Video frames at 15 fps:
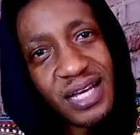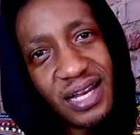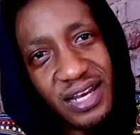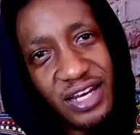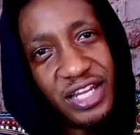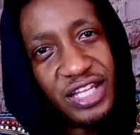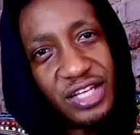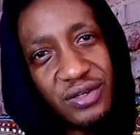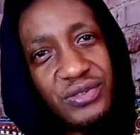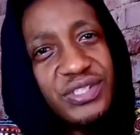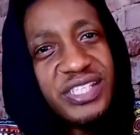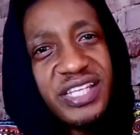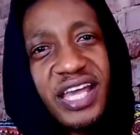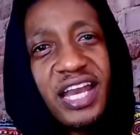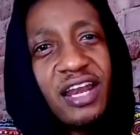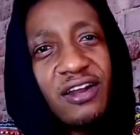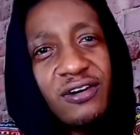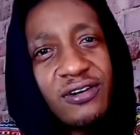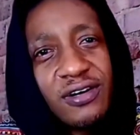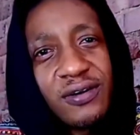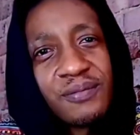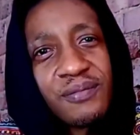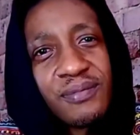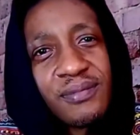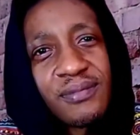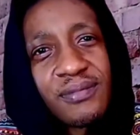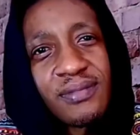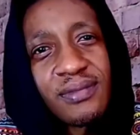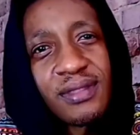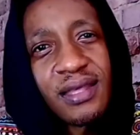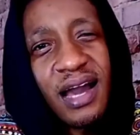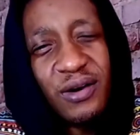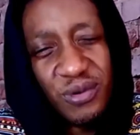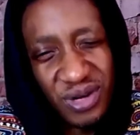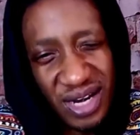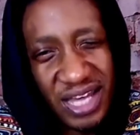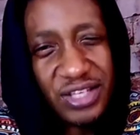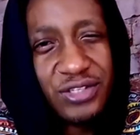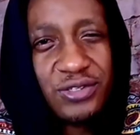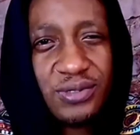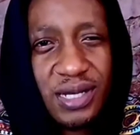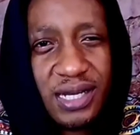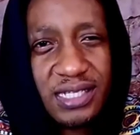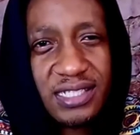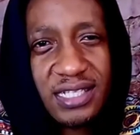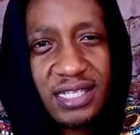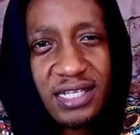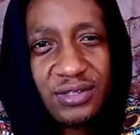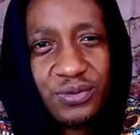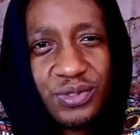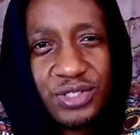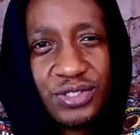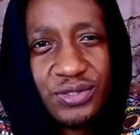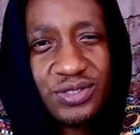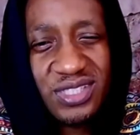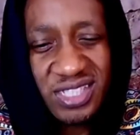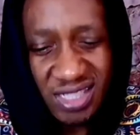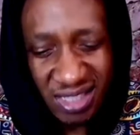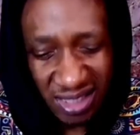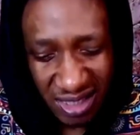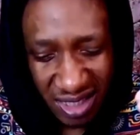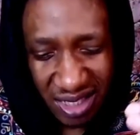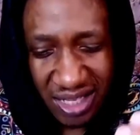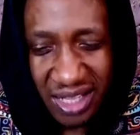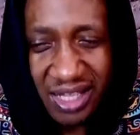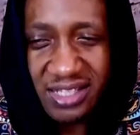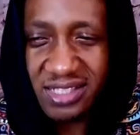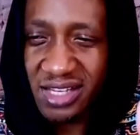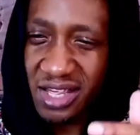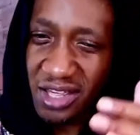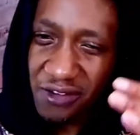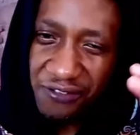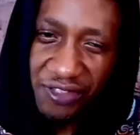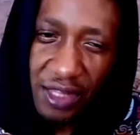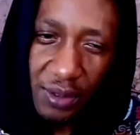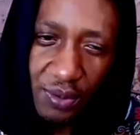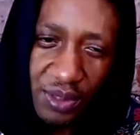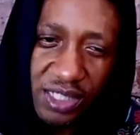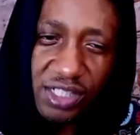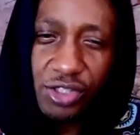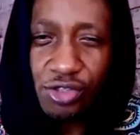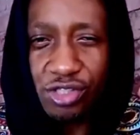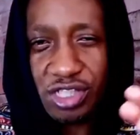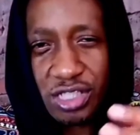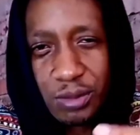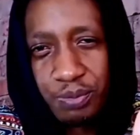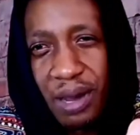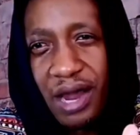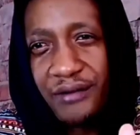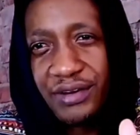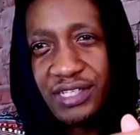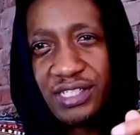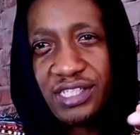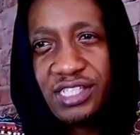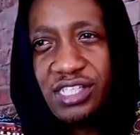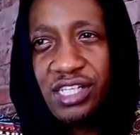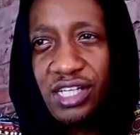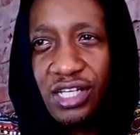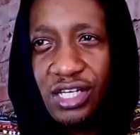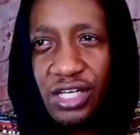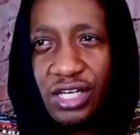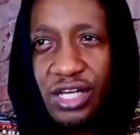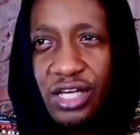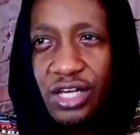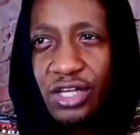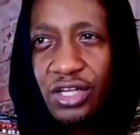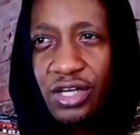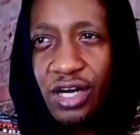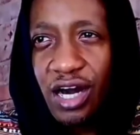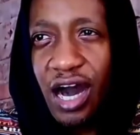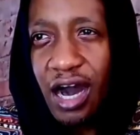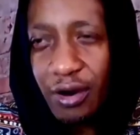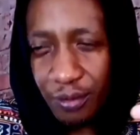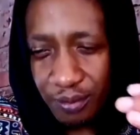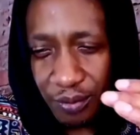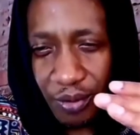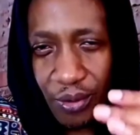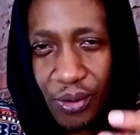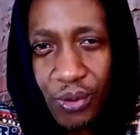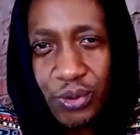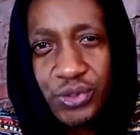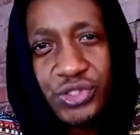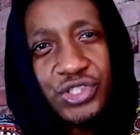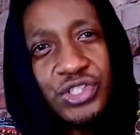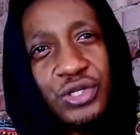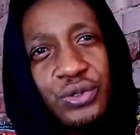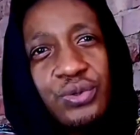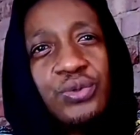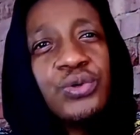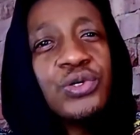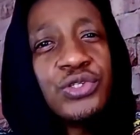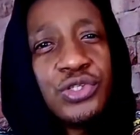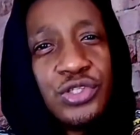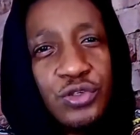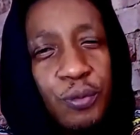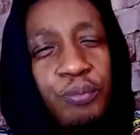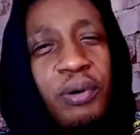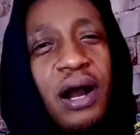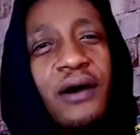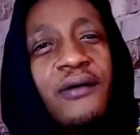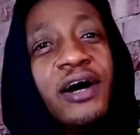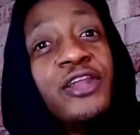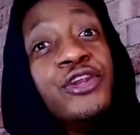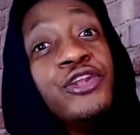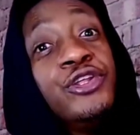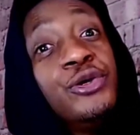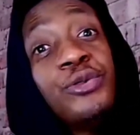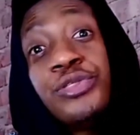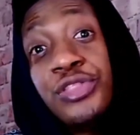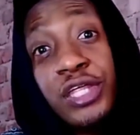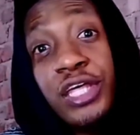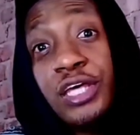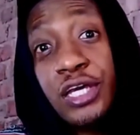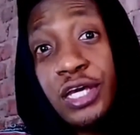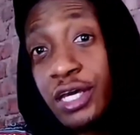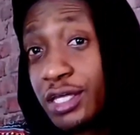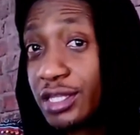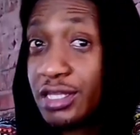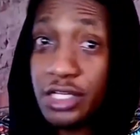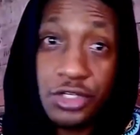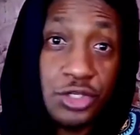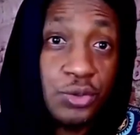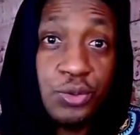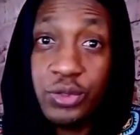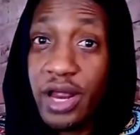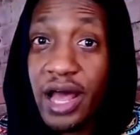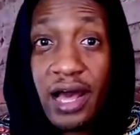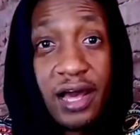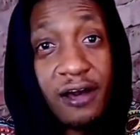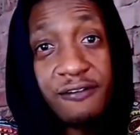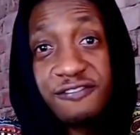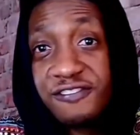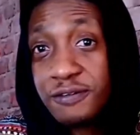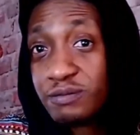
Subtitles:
Lee Hsien Loong. I would like you to answer that question, just in case, if there was transparency in how Mohoozi rose to power. Do you think that you would have